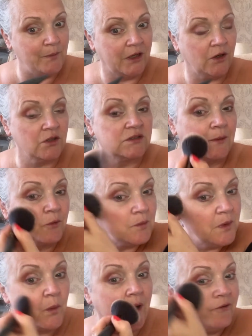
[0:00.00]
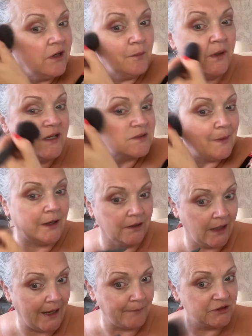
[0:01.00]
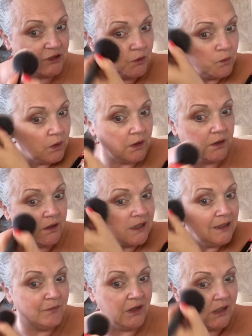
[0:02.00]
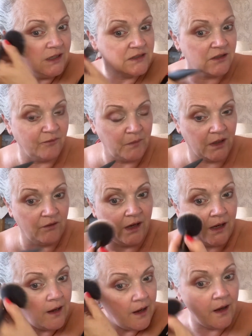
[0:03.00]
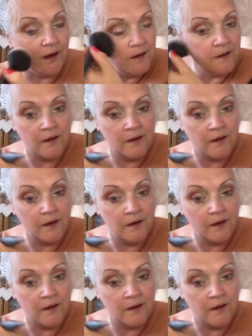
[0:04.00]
because I'm going to be wearing a baseball cap to keep the heat off my grey hair.